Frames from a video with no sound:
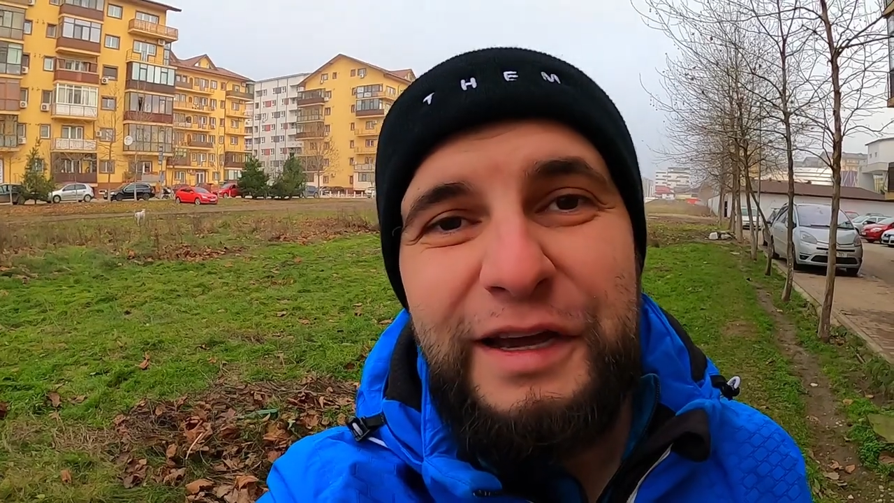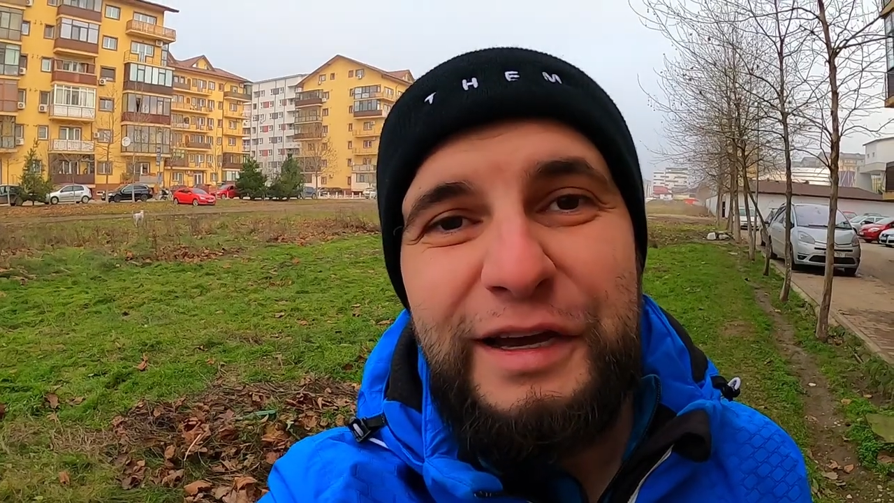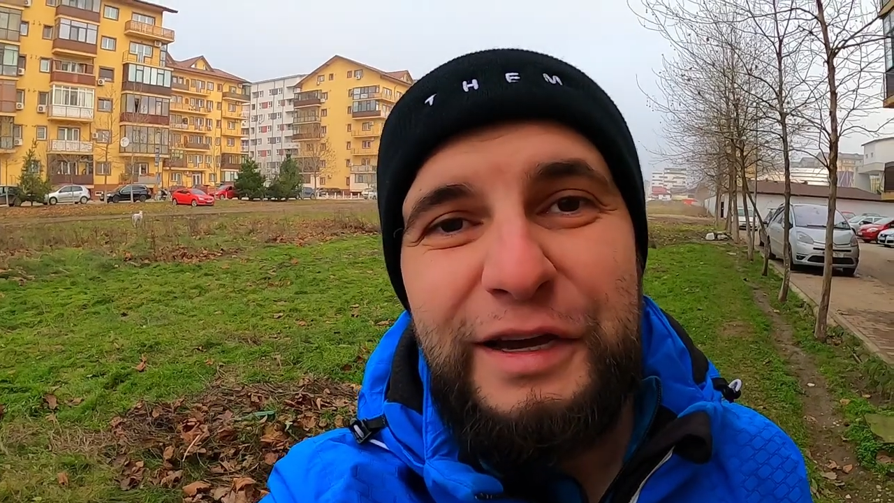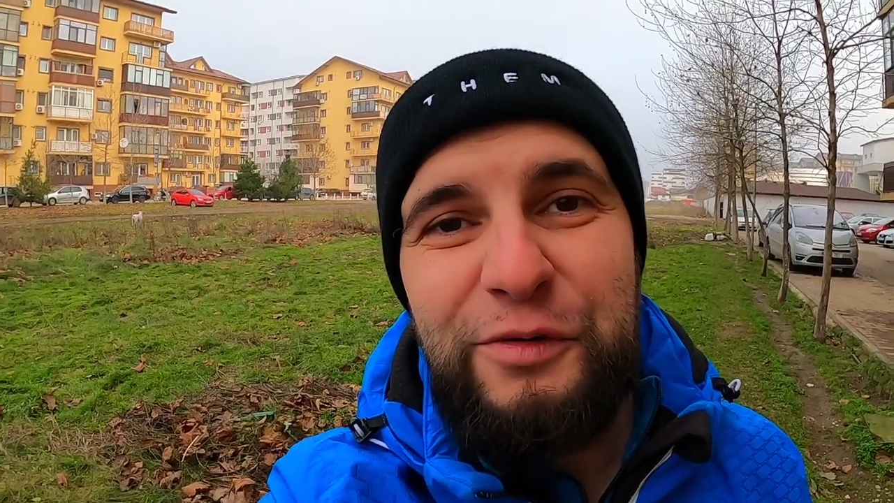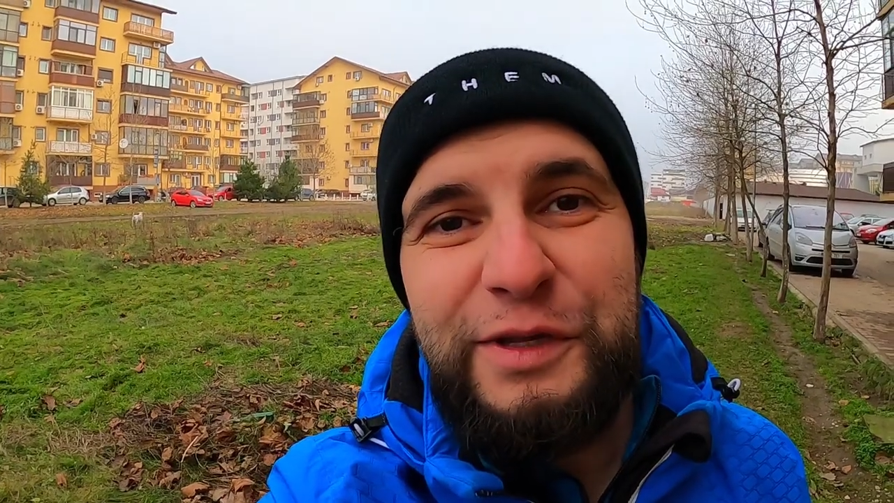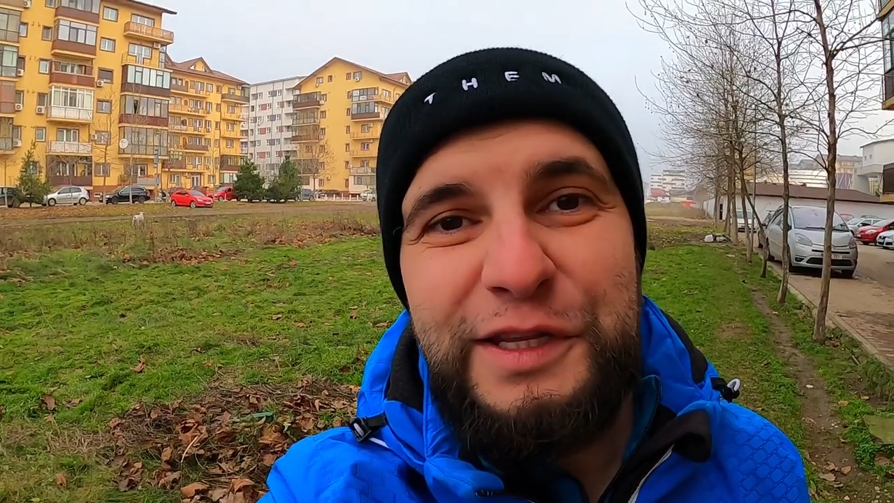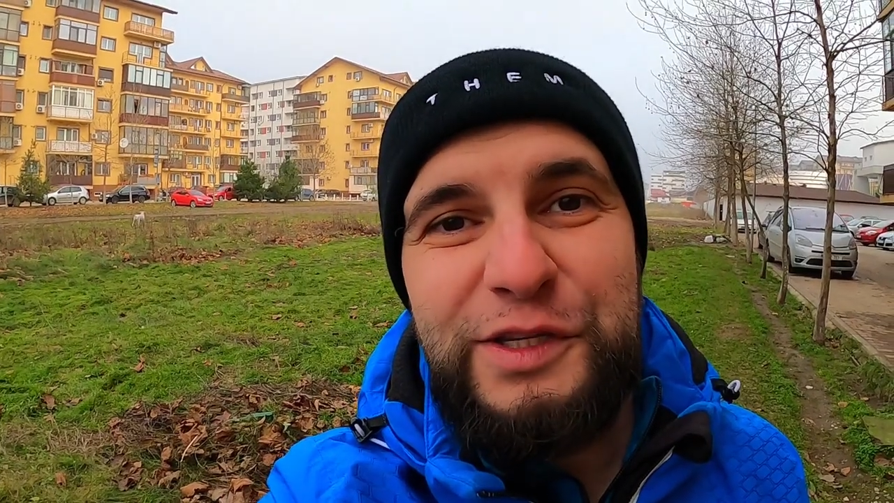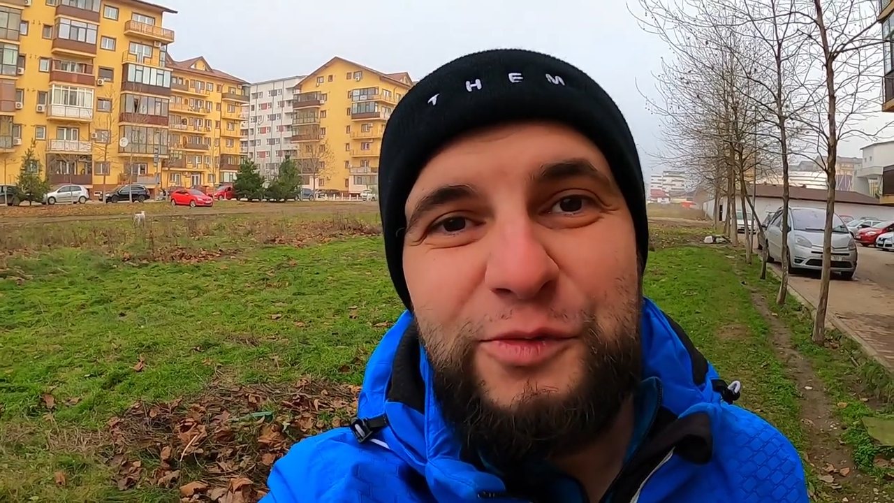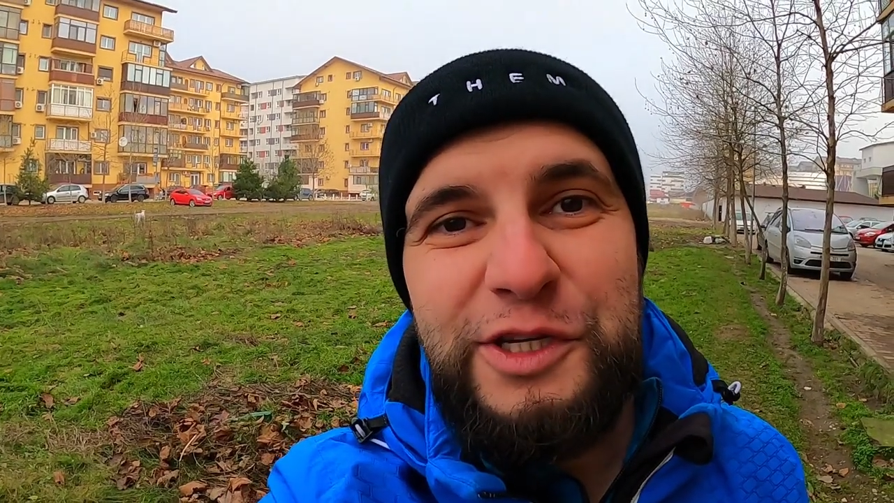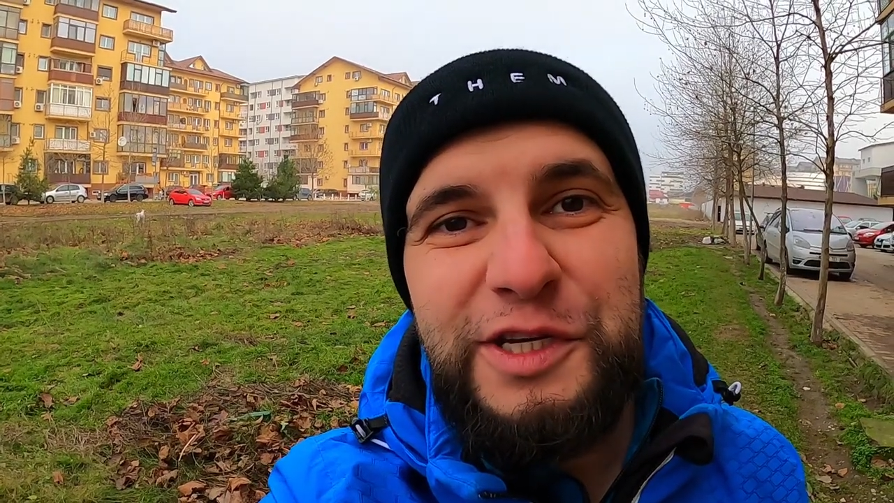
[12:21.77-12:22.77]
uh, with
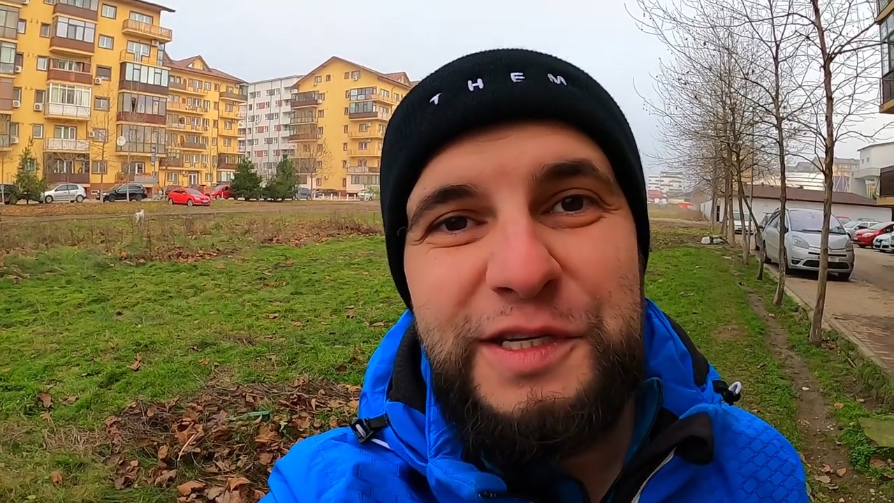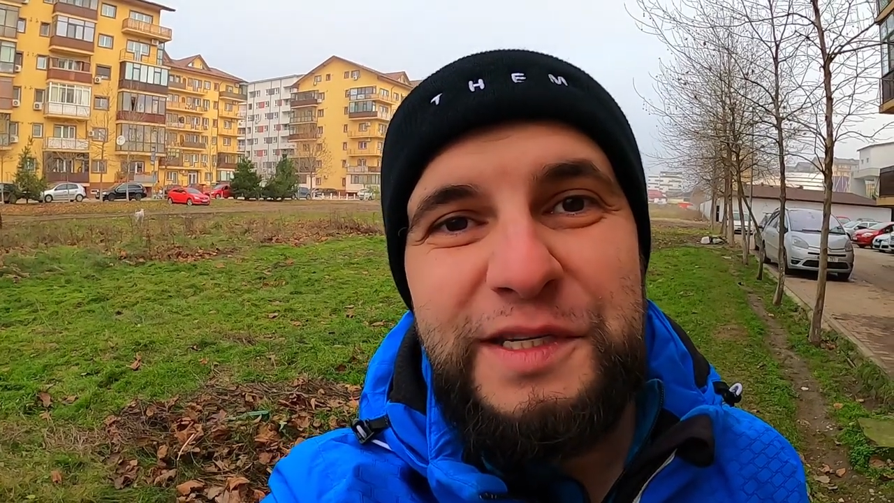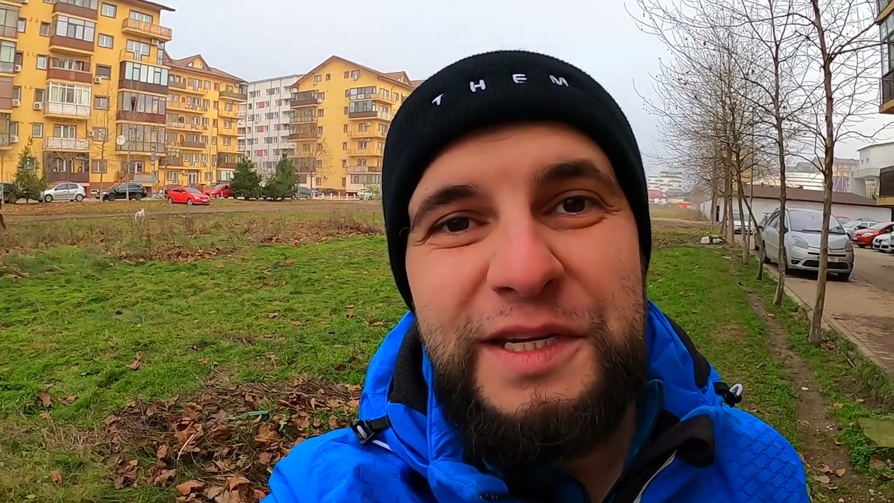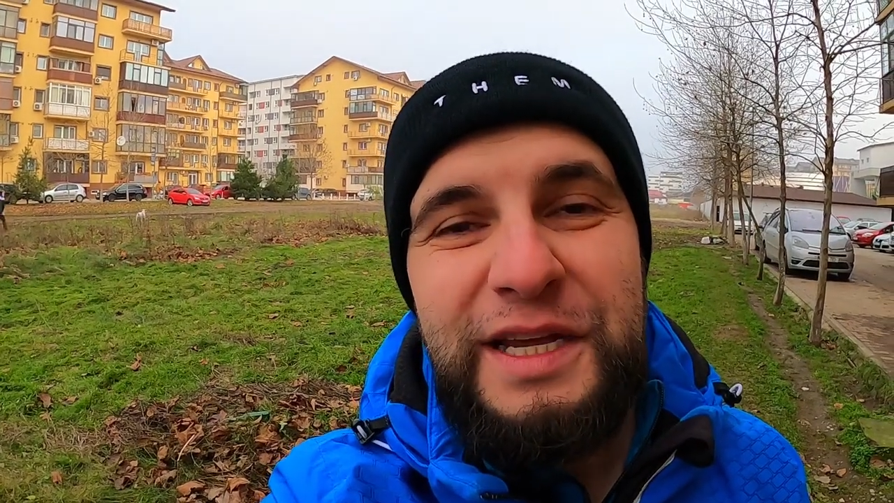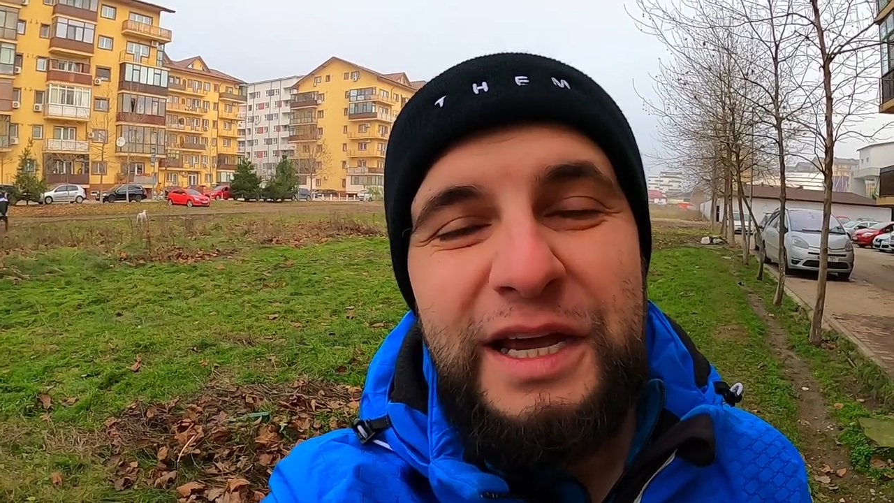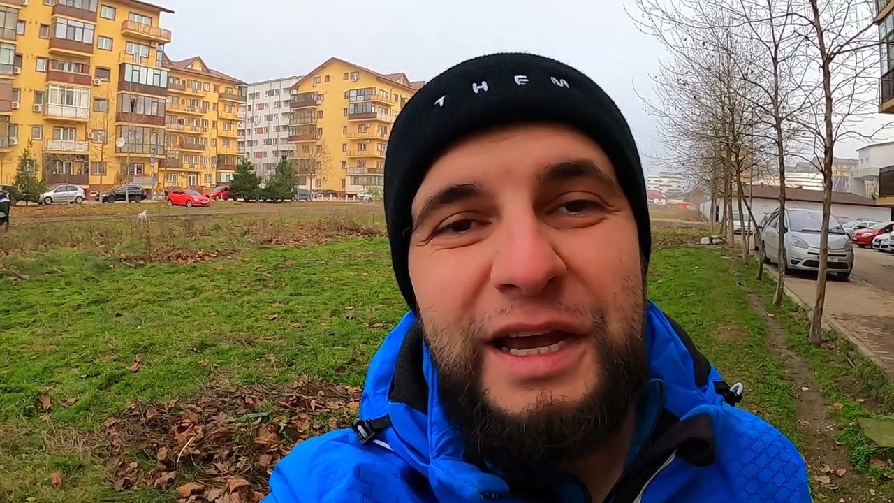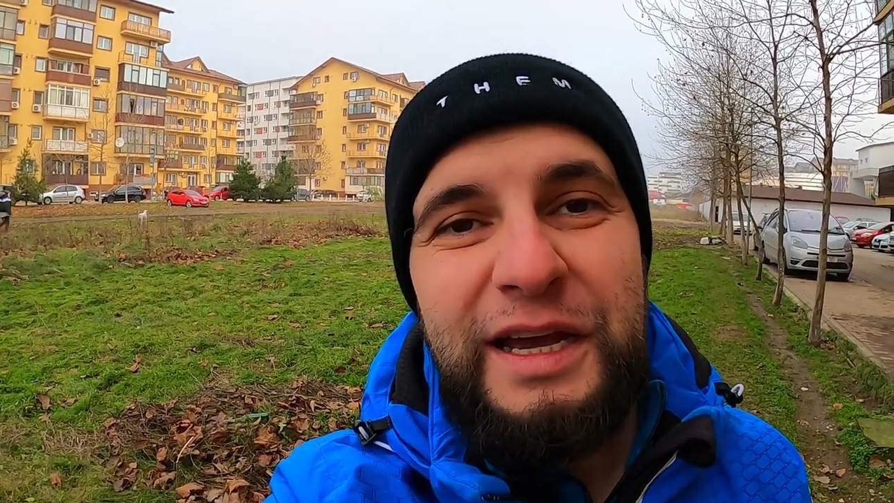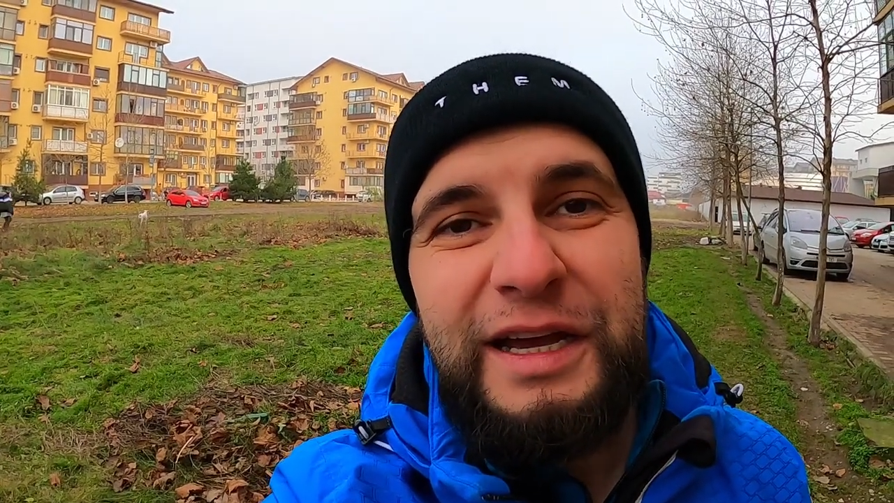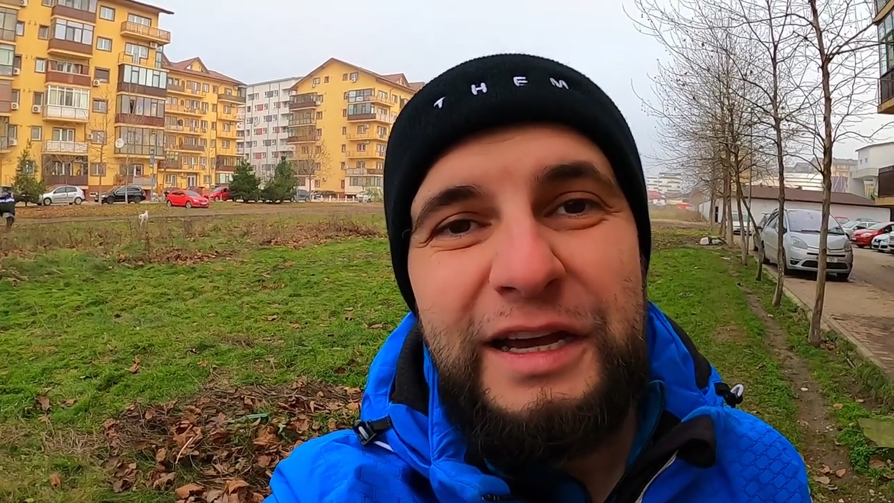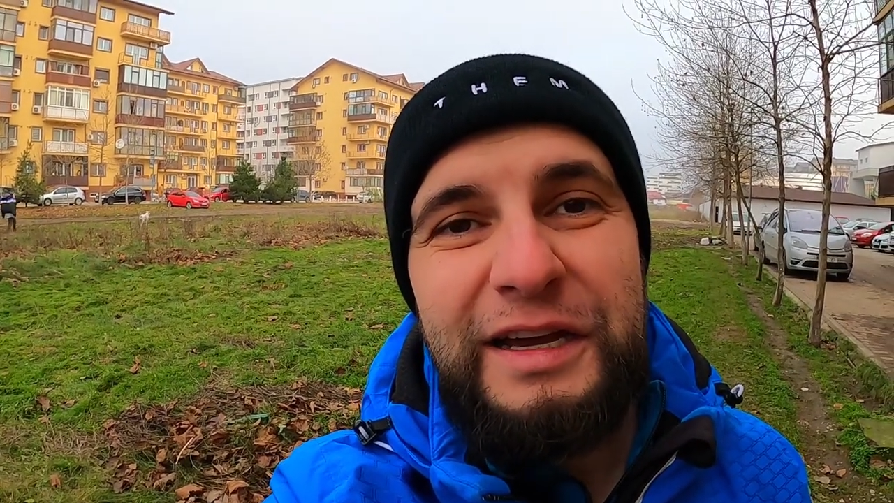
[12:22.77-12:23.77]
these wishes
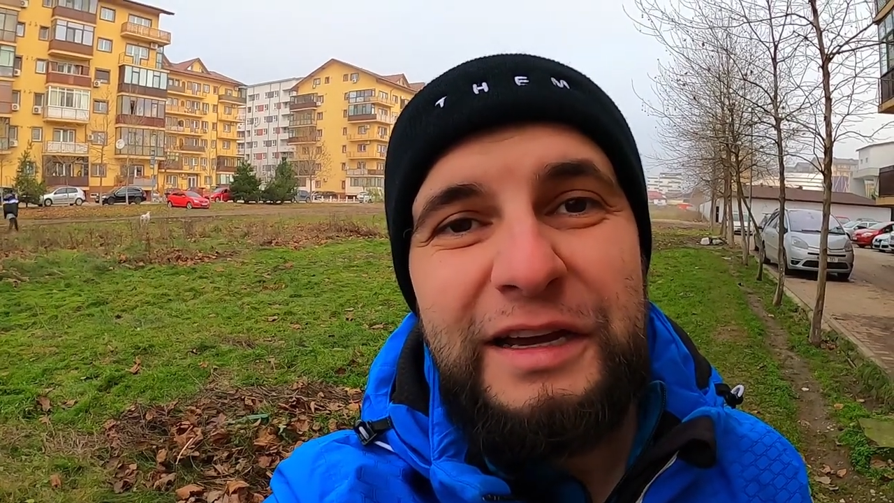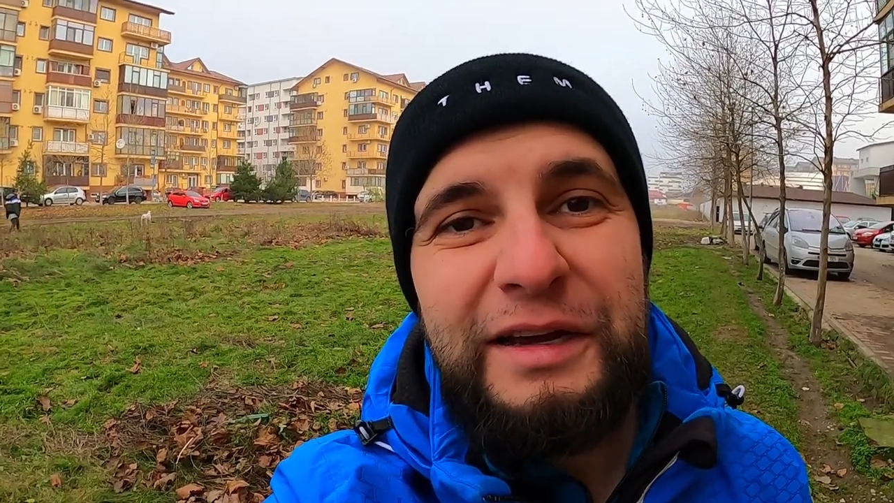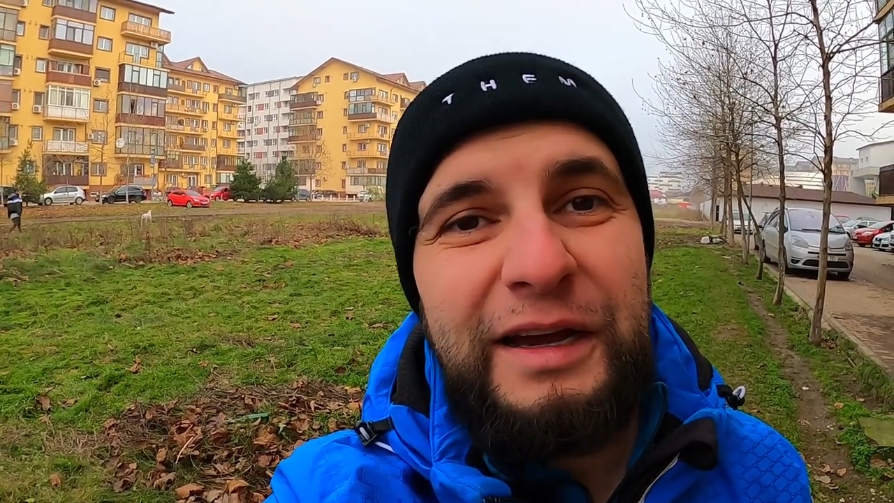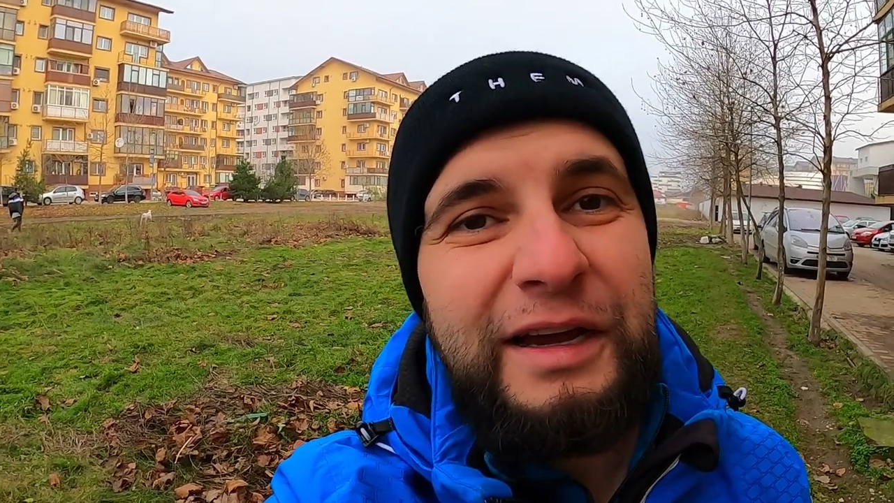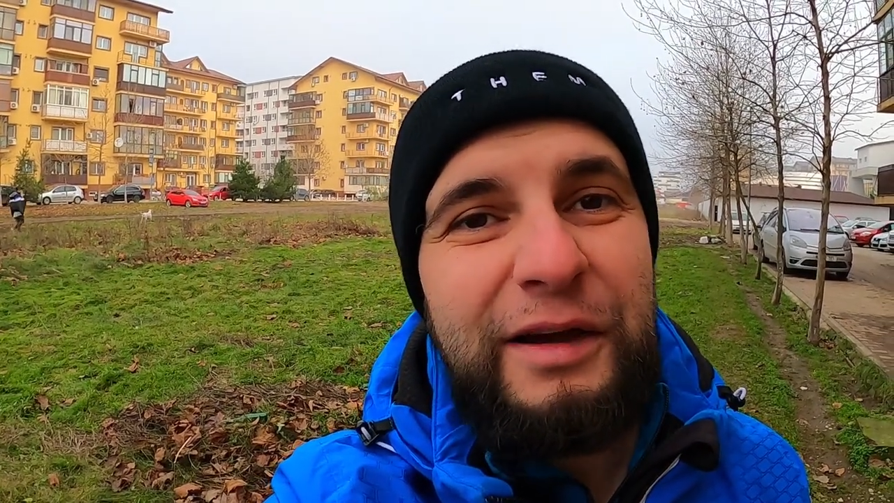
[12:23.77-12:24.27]
uh,